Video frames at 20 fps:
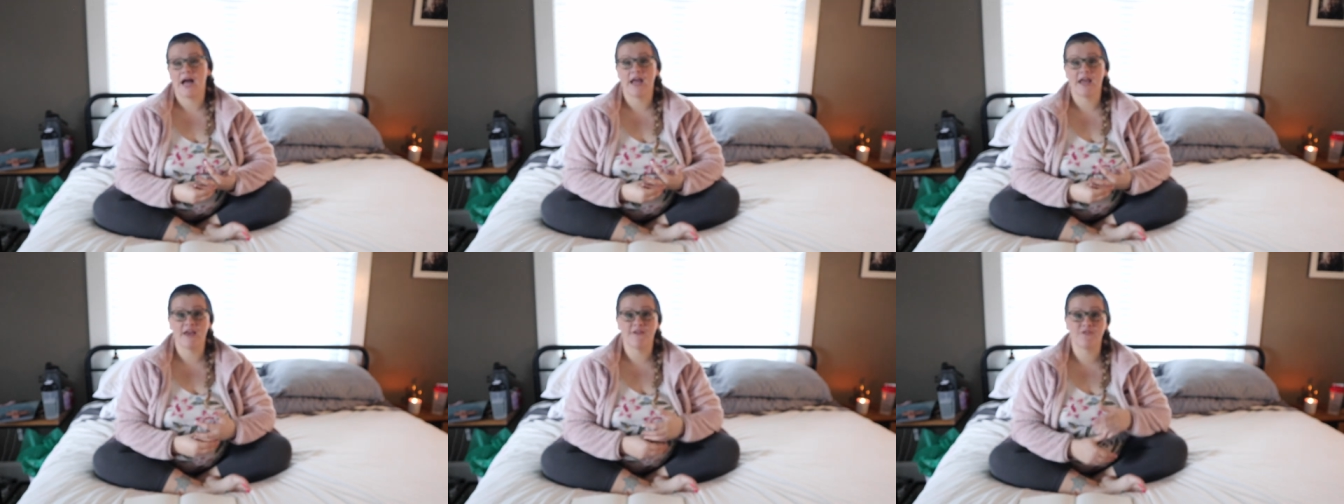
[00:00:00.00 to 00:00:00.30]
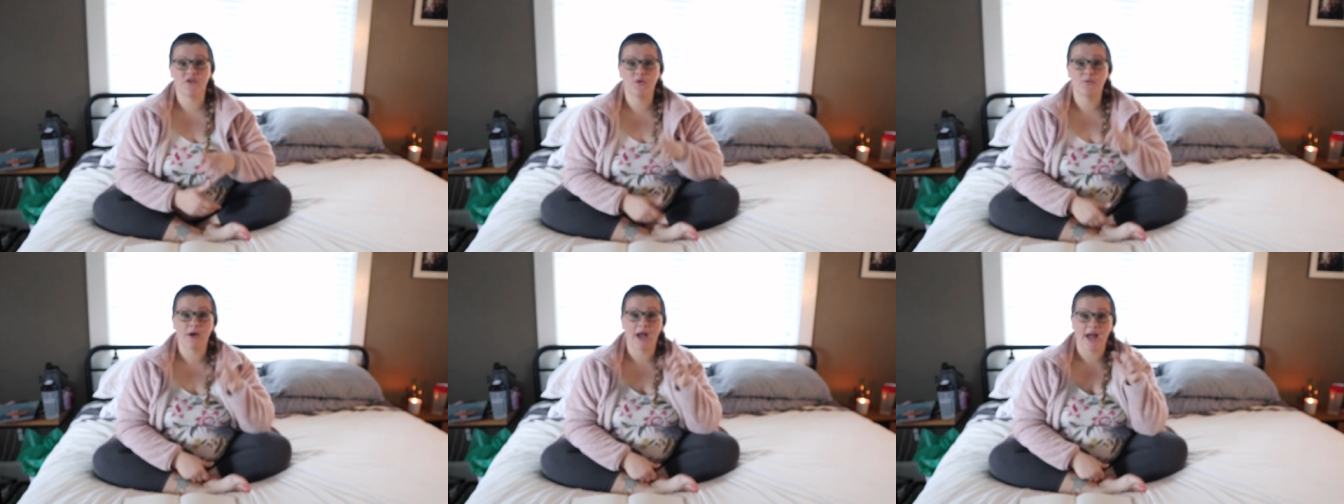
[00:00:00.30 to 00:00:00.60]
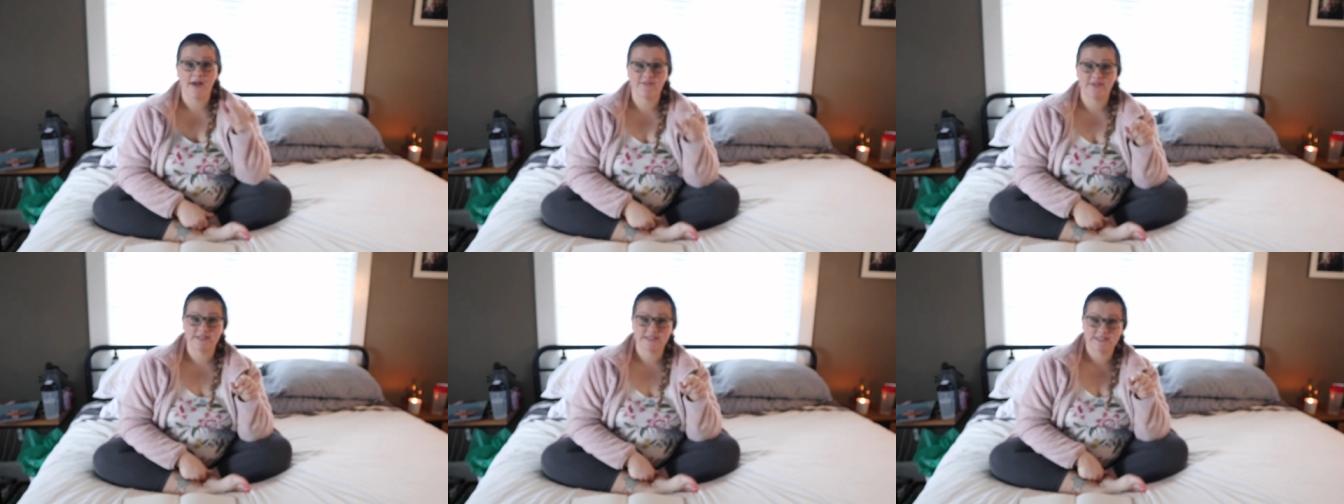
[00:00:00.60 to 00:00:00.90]
if you
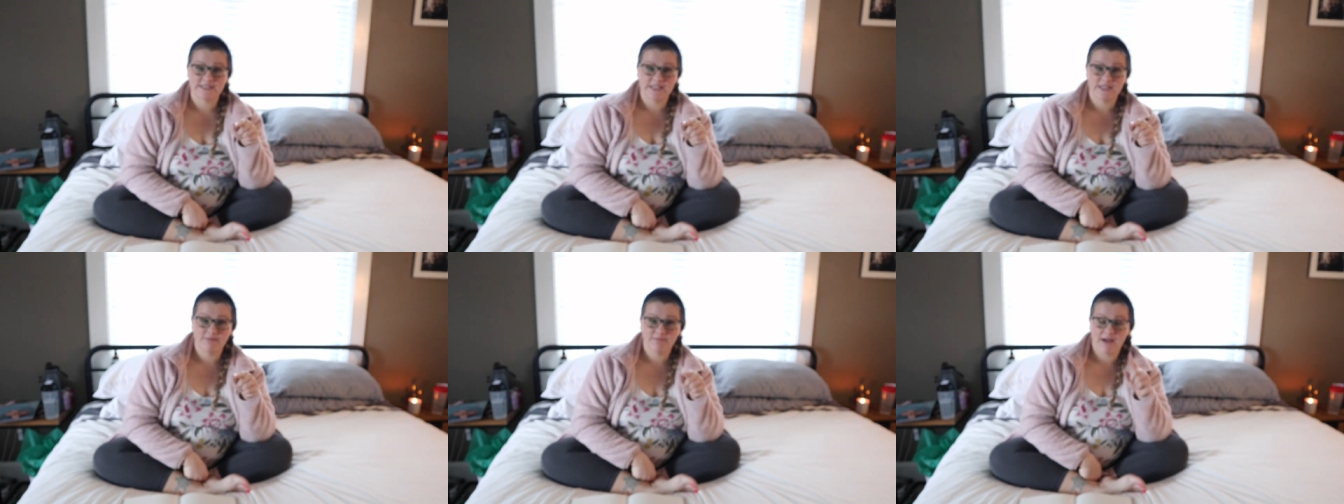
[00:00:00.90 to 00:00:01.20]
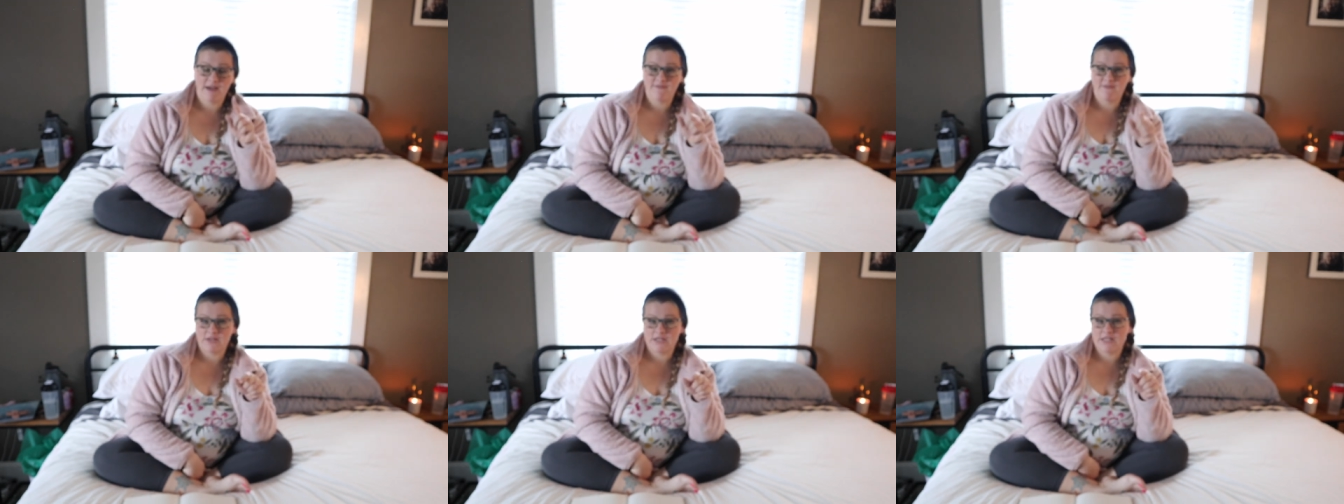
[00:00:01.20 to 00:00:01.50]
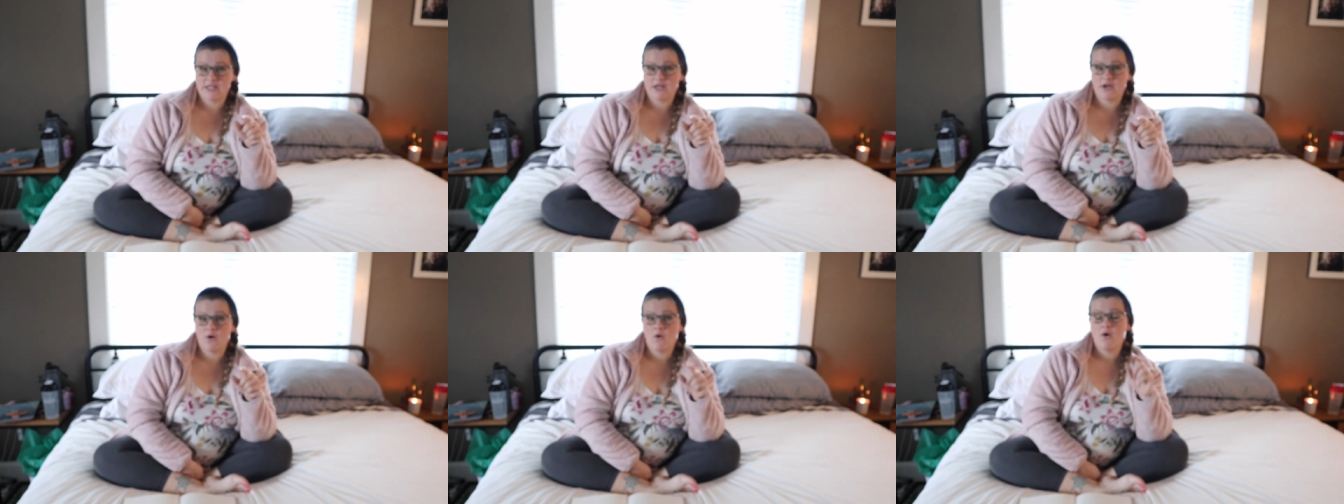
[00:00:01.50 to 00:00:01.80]
haven't seen my
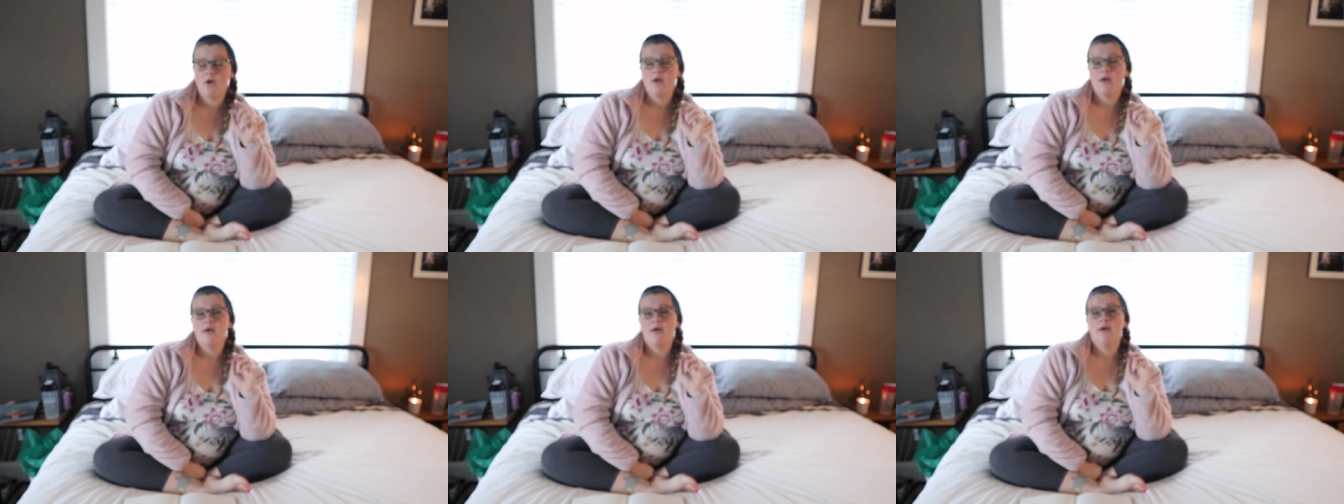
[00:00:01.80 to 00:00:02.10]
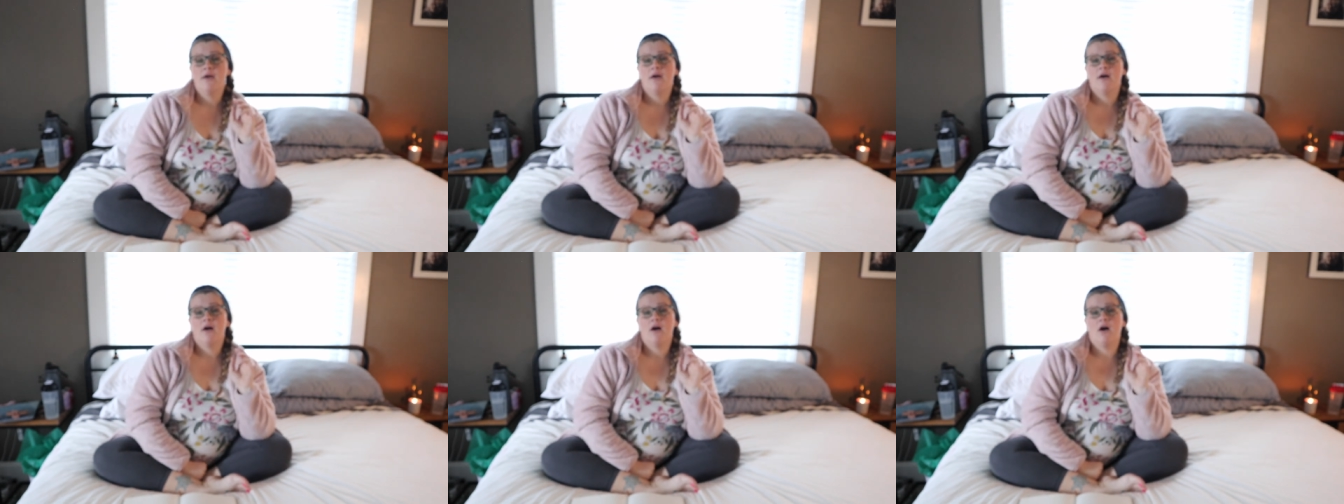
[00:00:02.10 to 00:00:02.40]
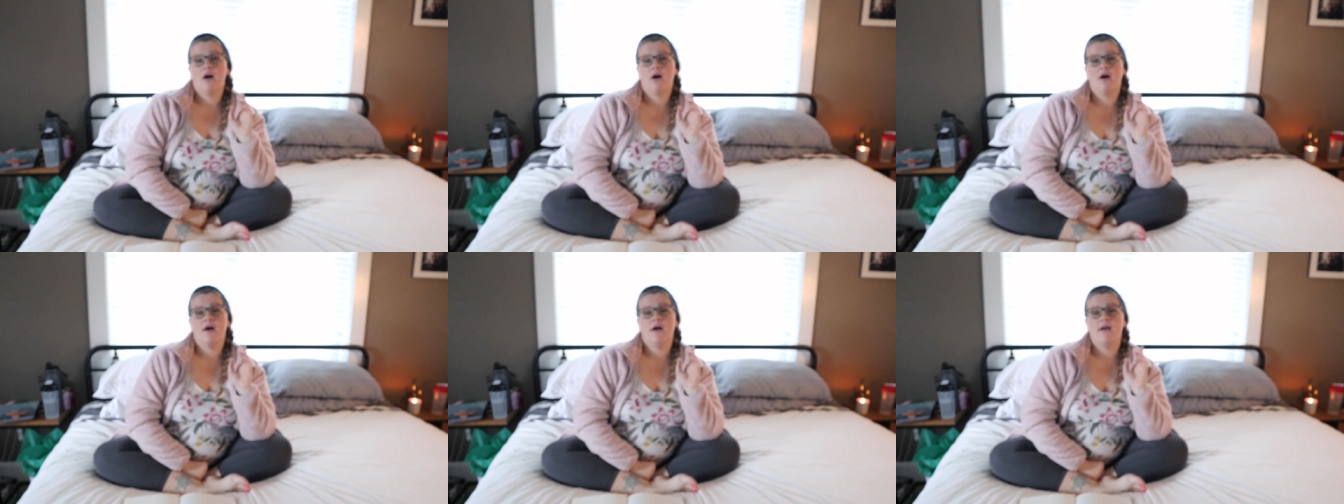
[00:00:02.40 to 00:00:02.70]
video
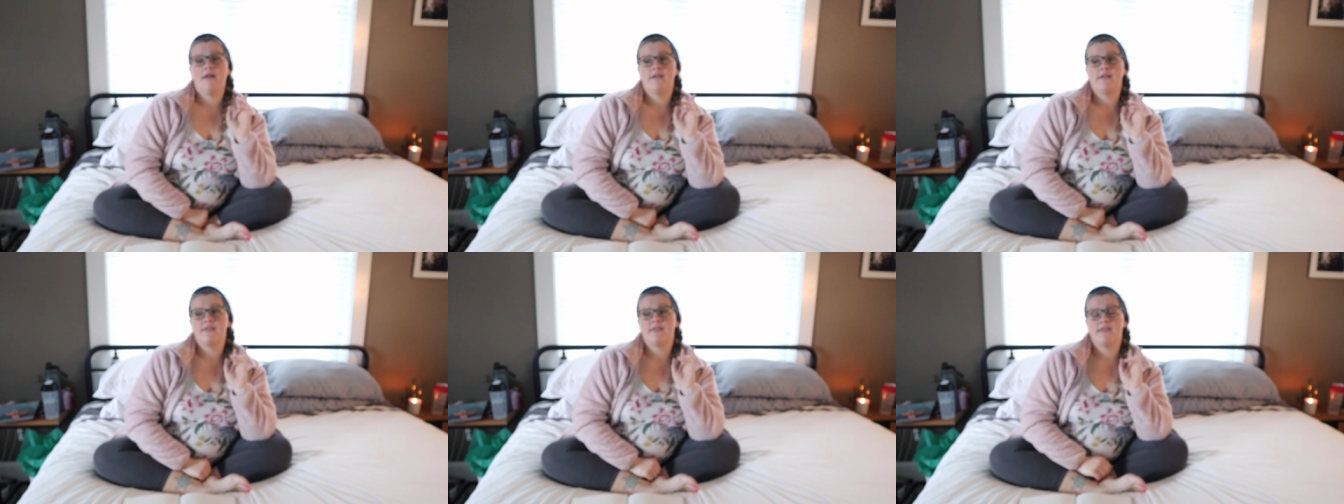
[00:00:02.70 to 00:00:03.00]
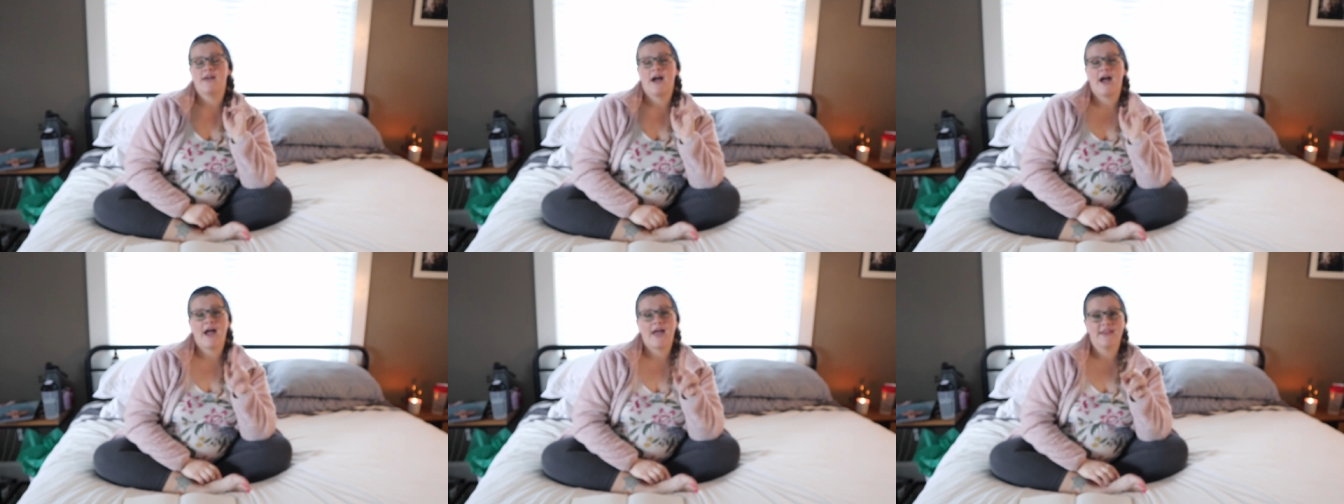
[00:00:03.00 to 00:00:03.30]
on the